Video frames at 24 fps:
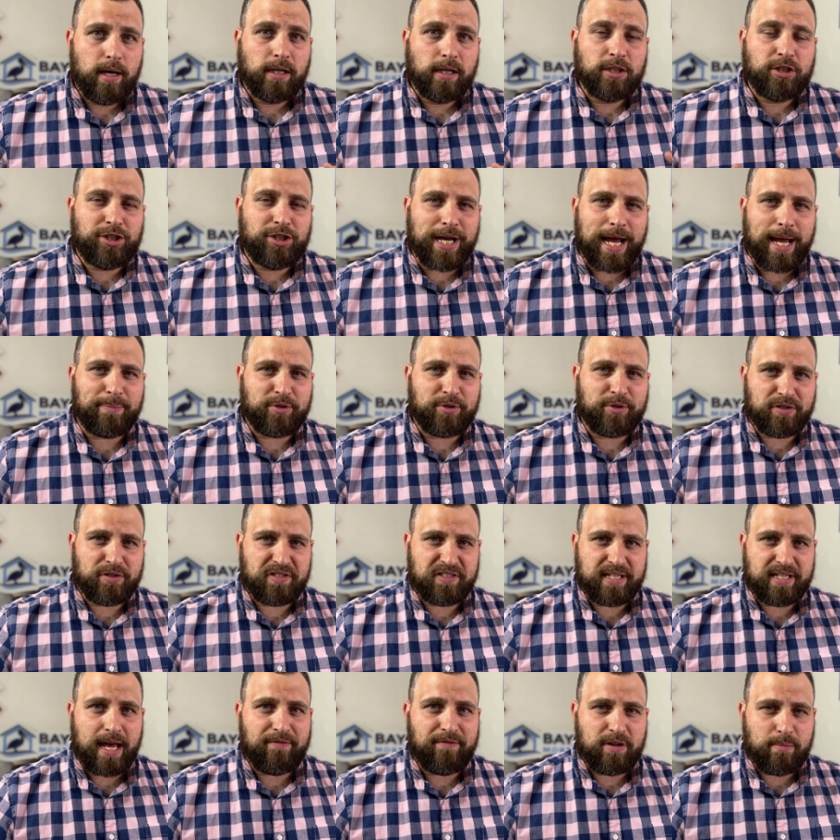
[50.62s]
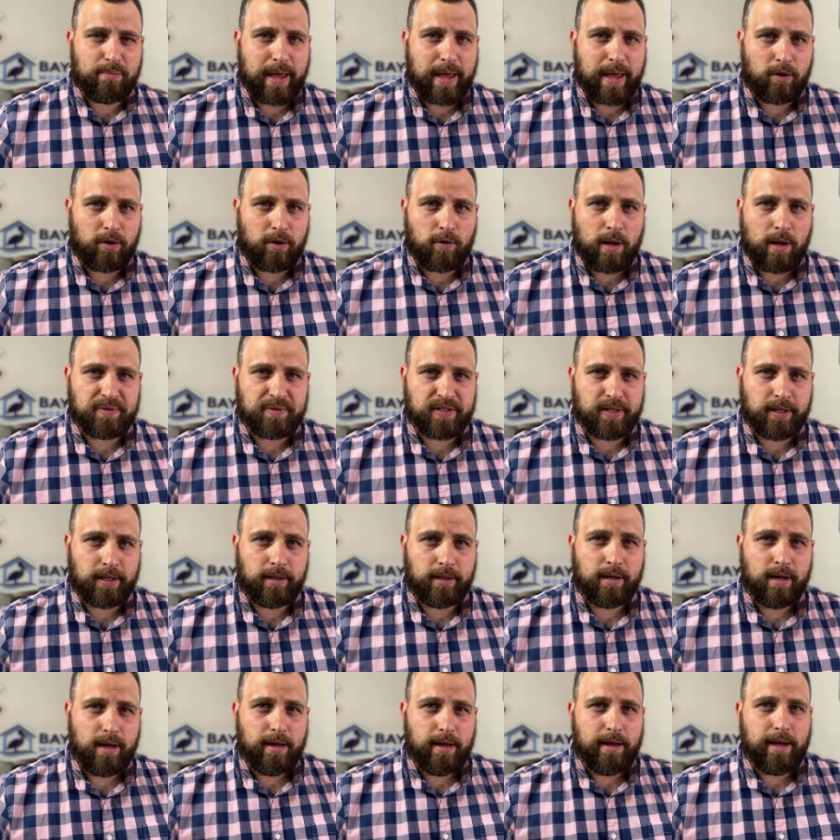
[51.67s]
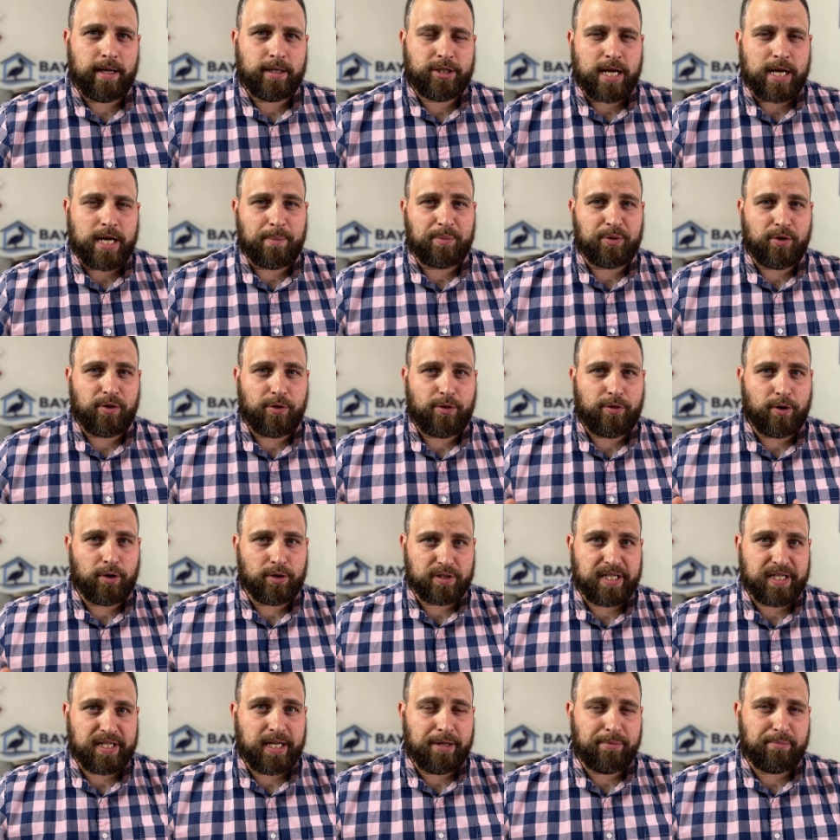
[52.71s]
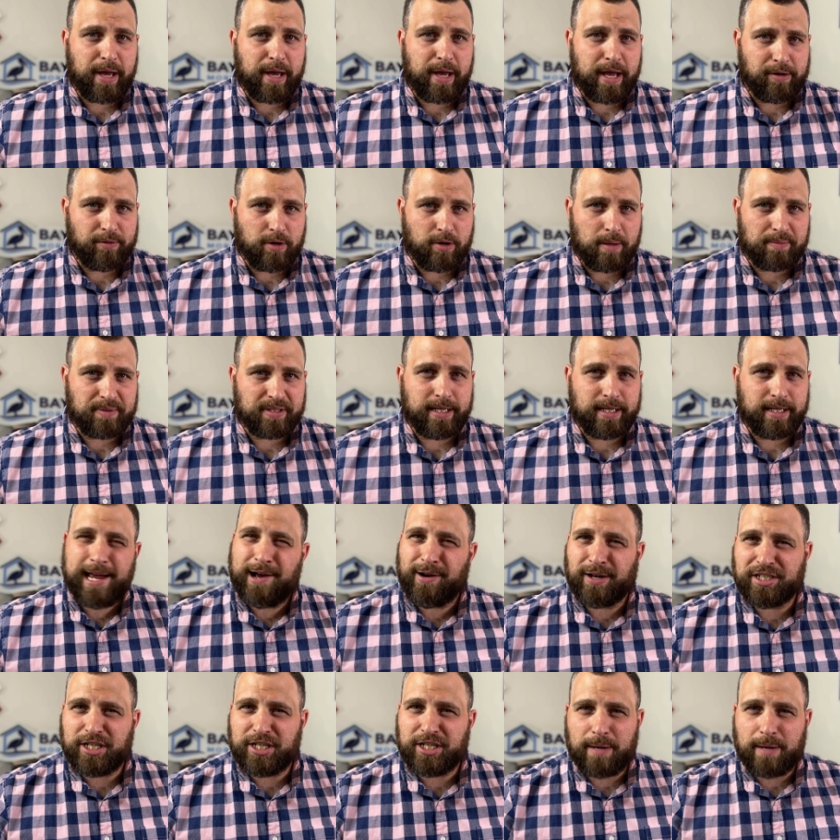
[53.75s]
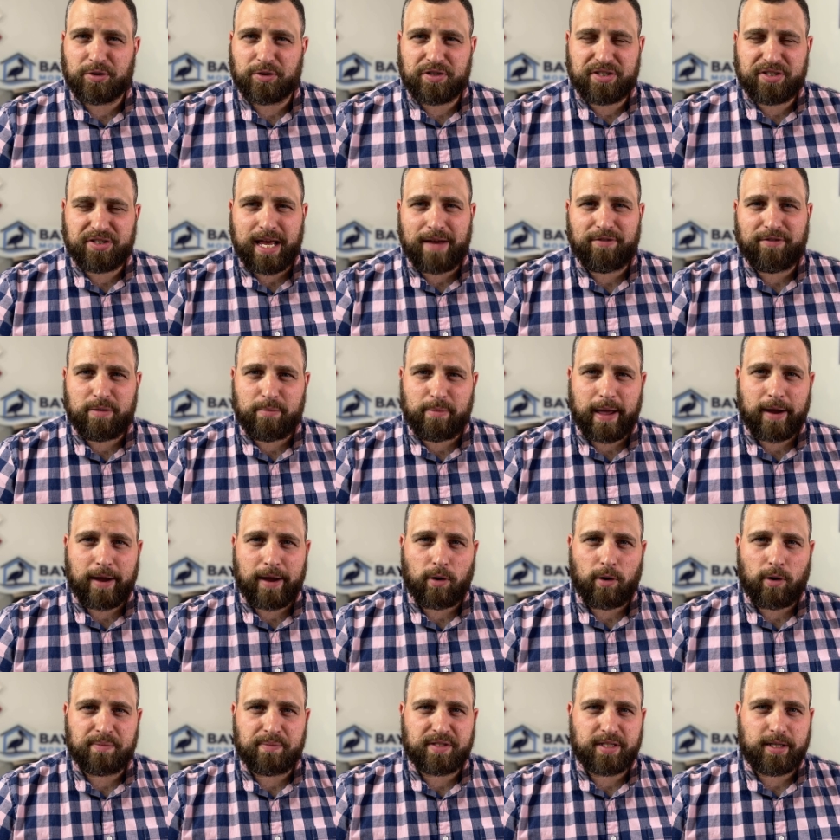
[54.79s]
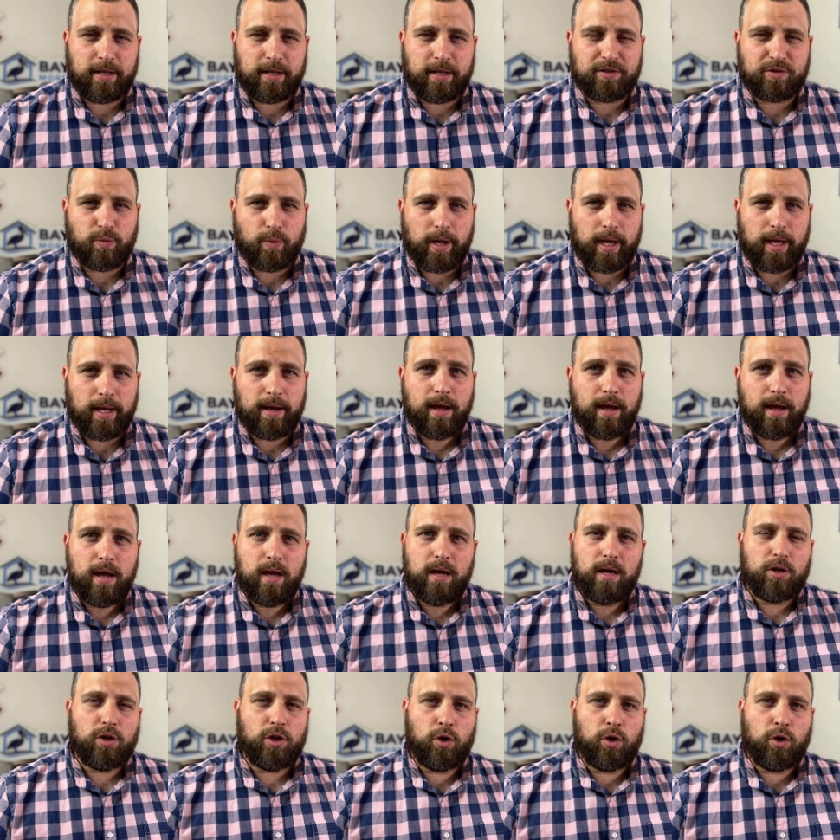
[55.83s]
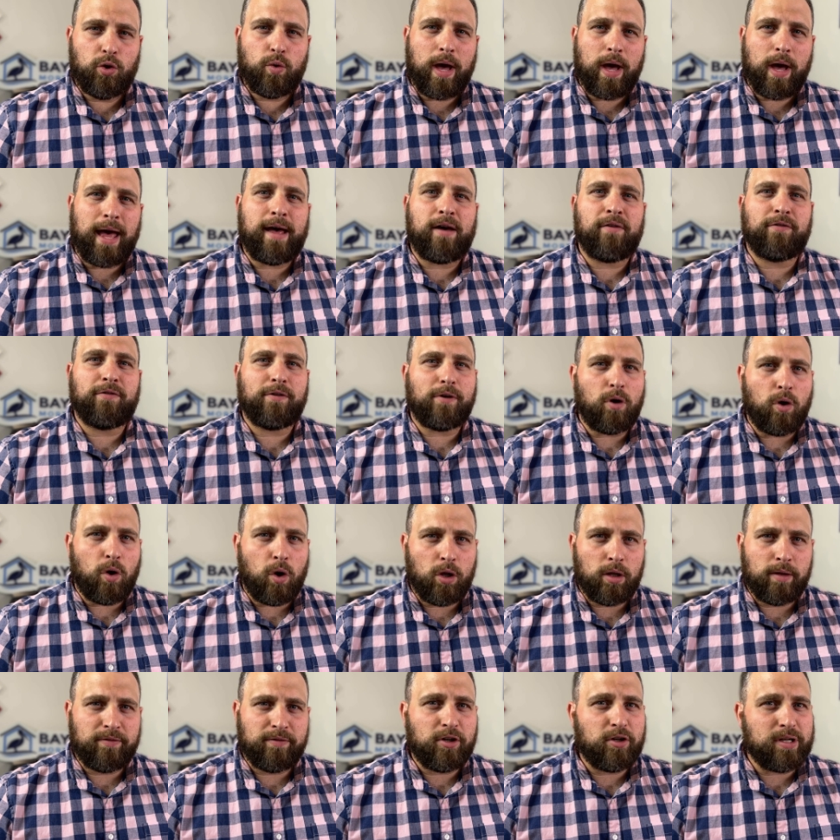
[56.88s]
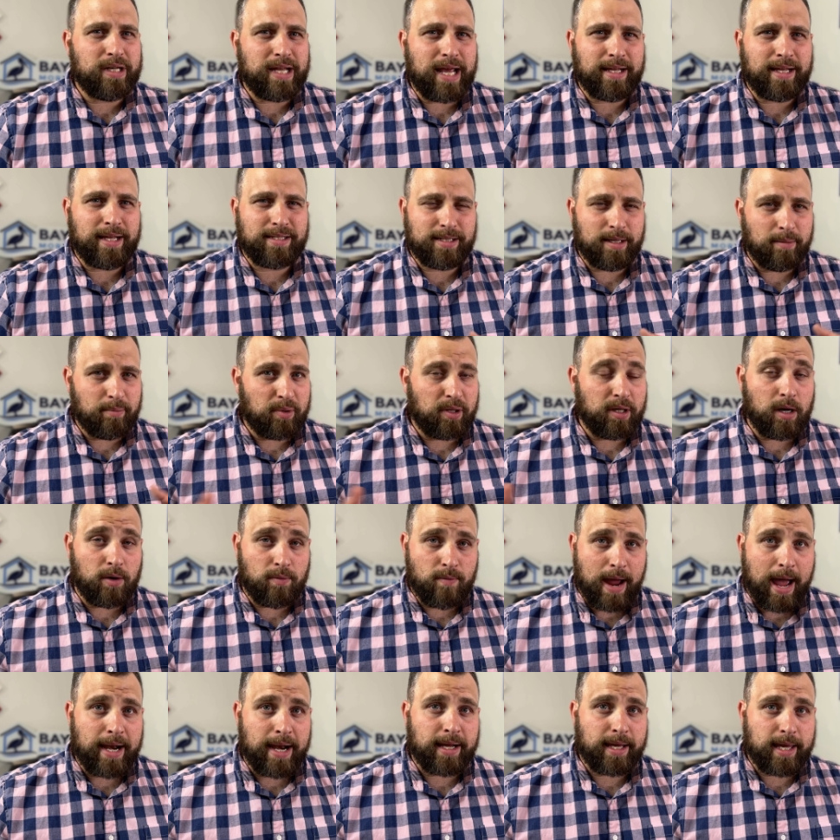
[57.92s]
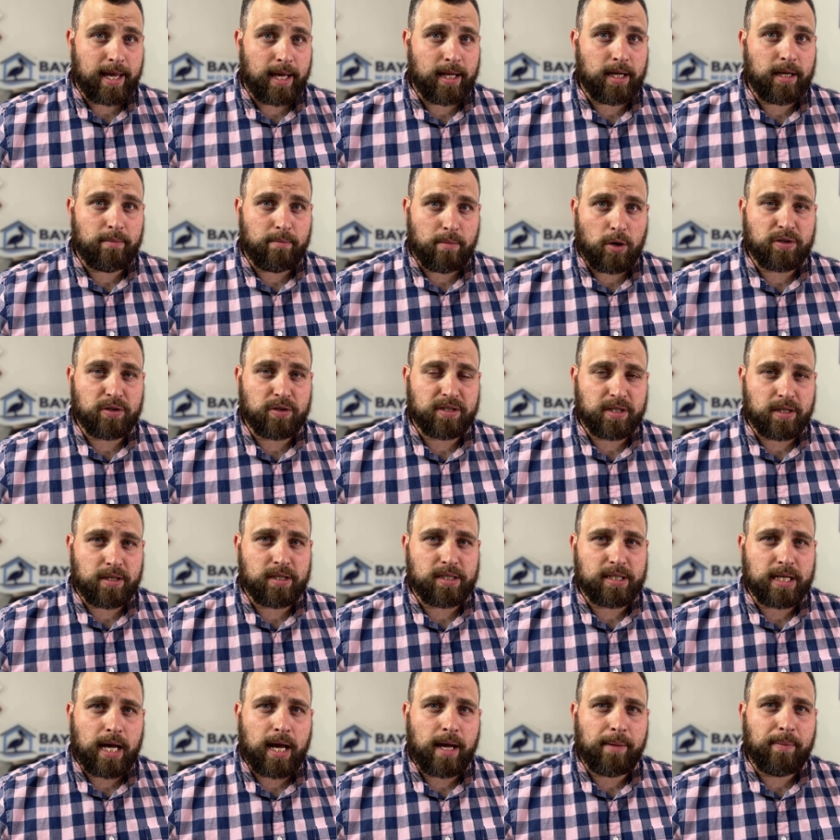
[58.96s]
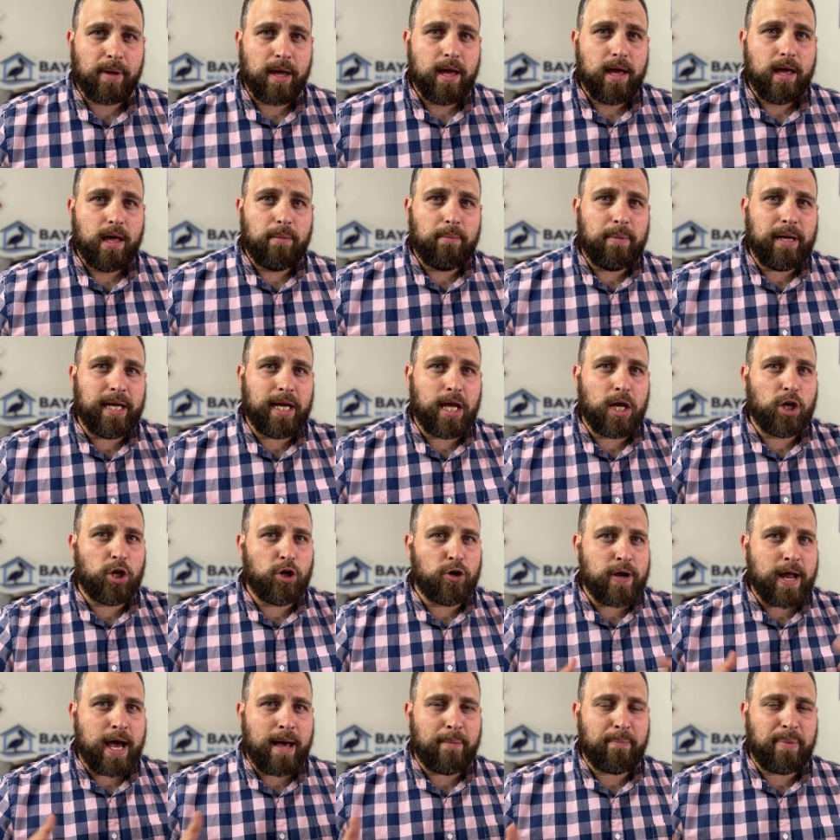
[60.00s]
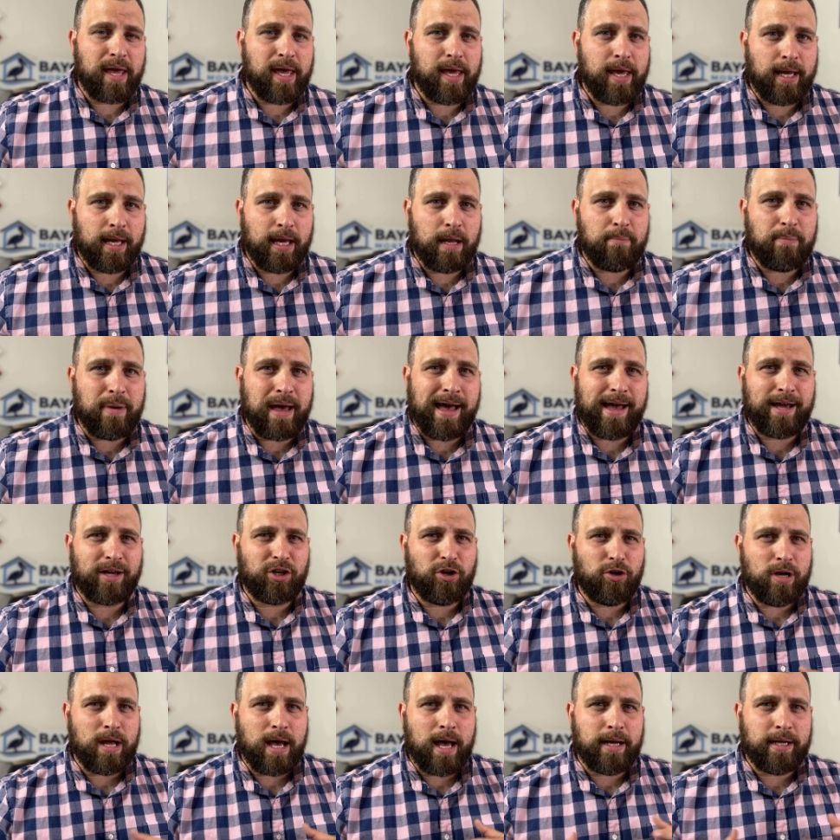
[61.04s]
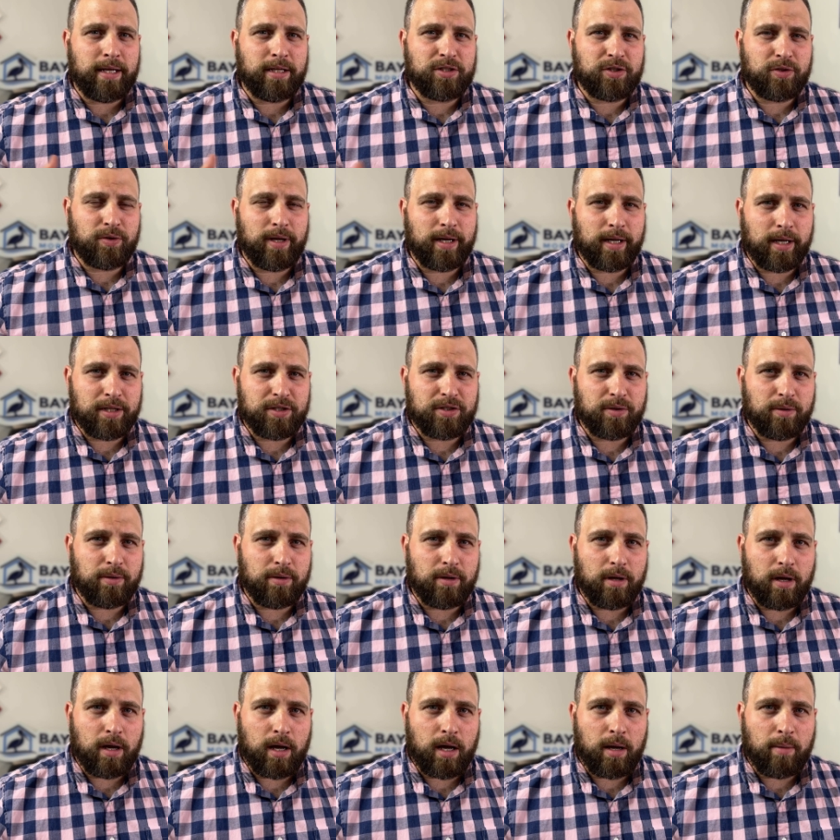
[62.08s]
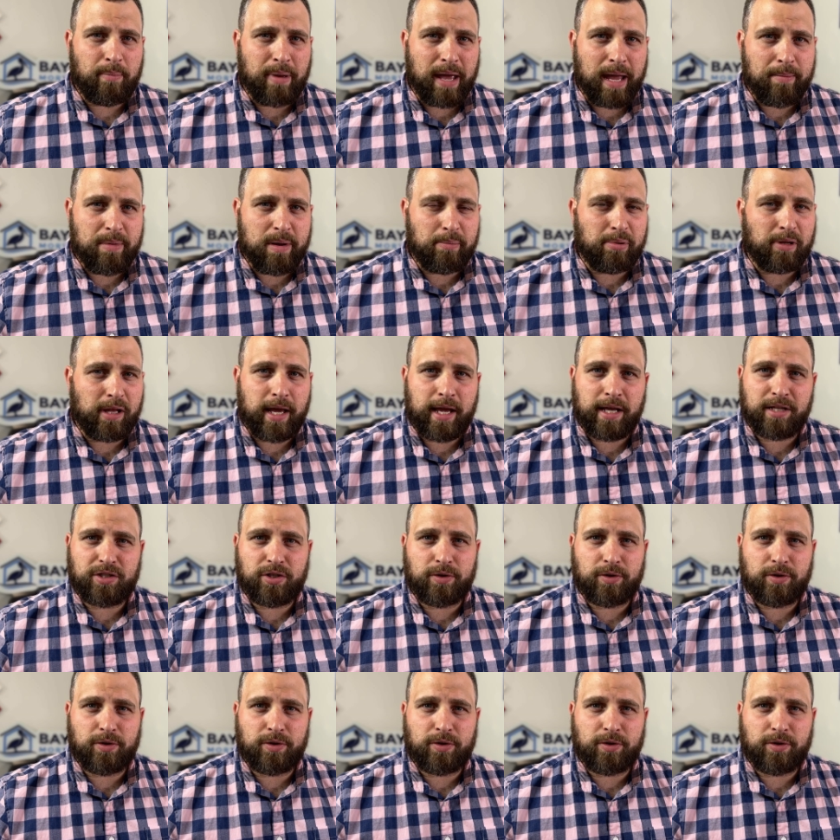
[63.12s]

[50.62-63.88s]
Chapter 7 bankruptcy and Chapter 13 bankruptcy. Now, a Chapter 7 bankruptcy is when you have all of your debt simply eradicated most of the time, meaning you're not paying it back, you're not entering into uh, payment plans or